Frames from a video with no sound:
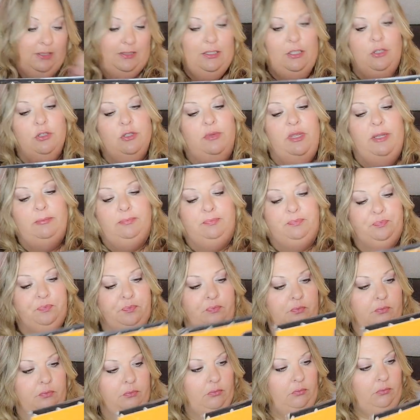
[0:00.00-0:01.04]
Excuse me.
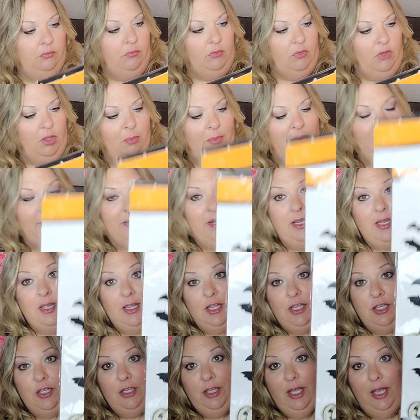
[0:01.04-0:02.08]
But
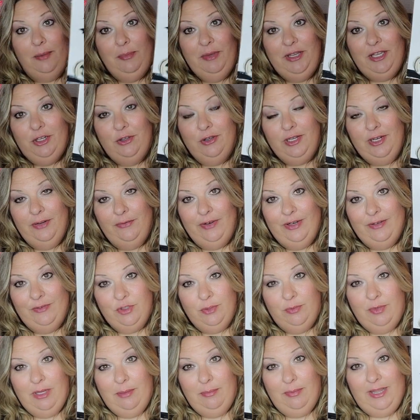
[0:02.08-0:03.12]
I mean, you can never have
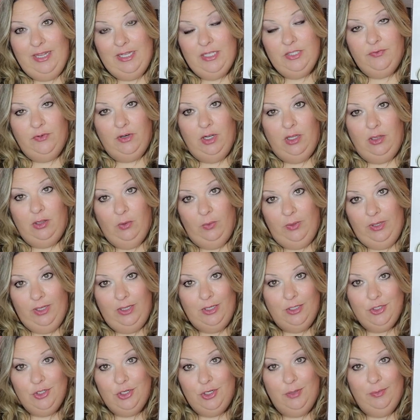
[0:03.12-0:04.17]
too many bats for Halloween
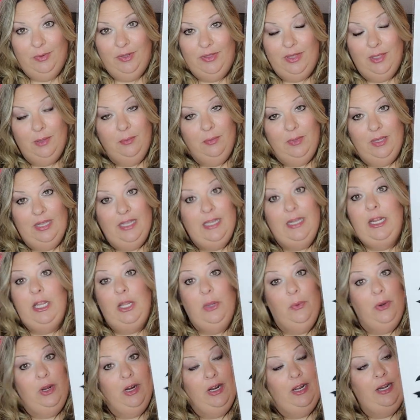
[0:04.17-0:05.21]
because you could put them
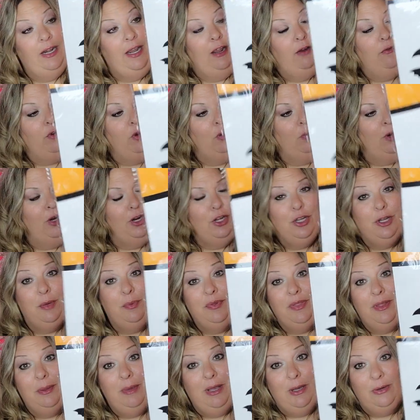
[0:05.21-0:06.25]
anywhere and everywhere. You can
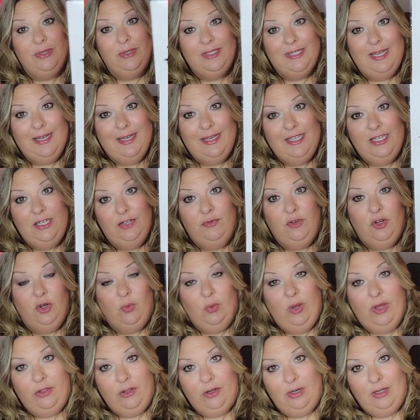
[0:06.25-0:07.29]
put them outside if your
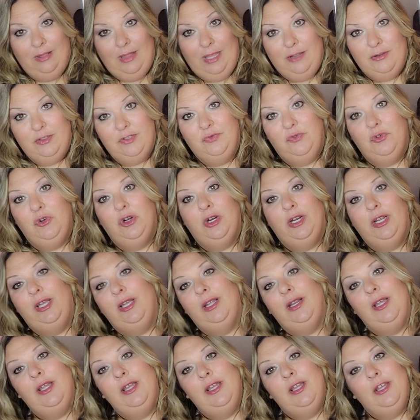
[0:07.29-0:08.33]
weather allows for
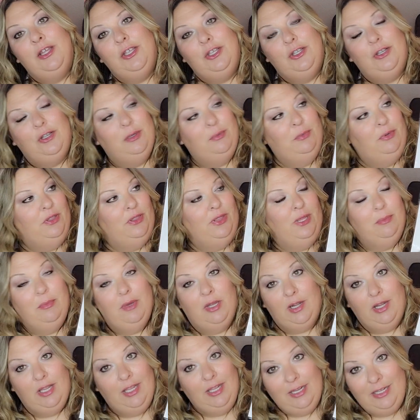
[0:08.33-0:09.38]
it. You can put them
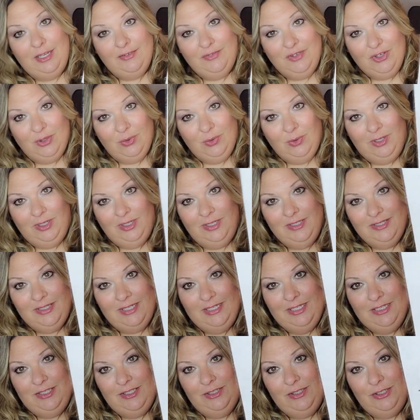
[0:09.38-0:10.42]
on any of your walls
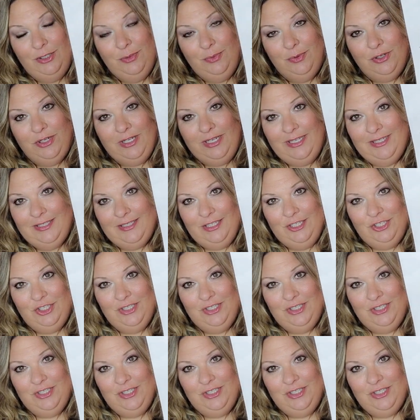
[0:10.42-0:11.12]
and it's super easy.